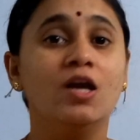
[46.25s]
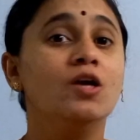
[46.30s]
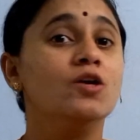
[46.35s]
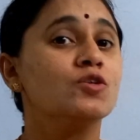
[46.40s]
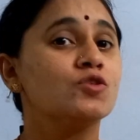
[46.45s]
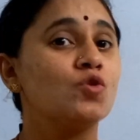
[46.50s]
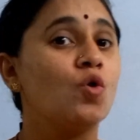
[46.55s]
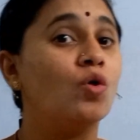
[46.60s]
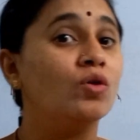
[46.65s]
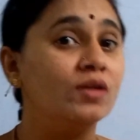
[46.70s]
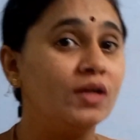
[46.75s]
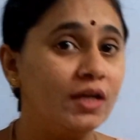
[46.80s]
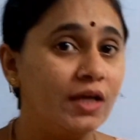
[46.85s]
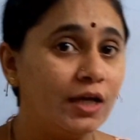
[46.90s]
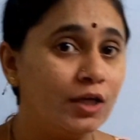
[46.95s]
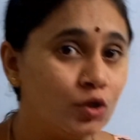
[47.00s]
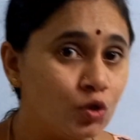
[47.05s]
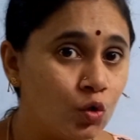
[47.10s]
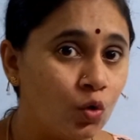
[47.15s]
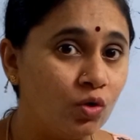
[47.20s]
So already
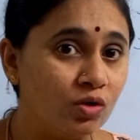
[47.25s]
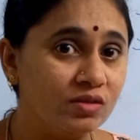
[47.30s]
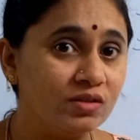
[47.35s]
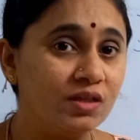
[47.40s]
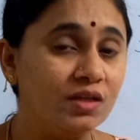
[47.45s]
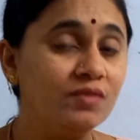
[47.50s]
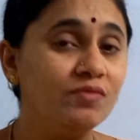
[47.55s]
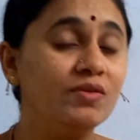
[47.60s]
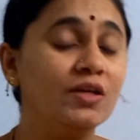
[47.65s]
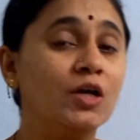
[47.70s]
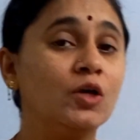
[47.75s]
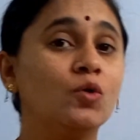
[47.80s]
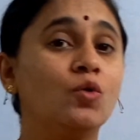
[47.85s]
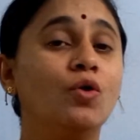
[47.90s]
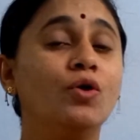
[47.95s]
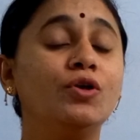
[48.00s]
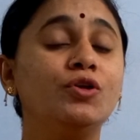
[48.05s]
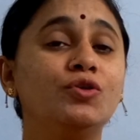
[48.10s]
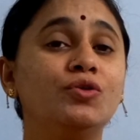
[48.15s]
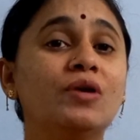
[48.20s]
I told that we are
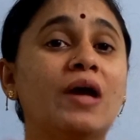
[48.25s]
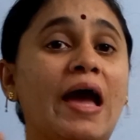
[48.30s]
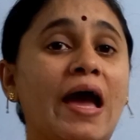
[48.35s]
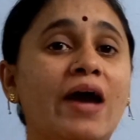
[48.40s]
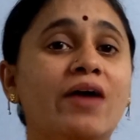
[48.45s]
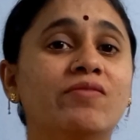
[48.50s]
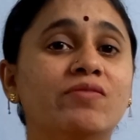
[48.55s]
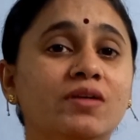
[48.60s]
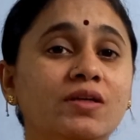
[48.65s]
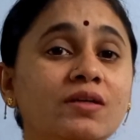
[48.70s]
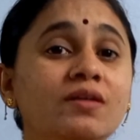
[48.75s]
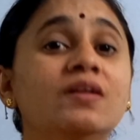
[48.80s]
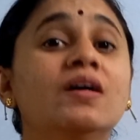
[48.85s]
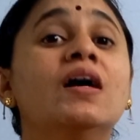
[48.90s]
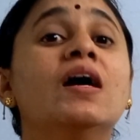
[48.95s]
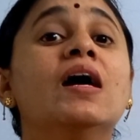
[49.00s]
going to have a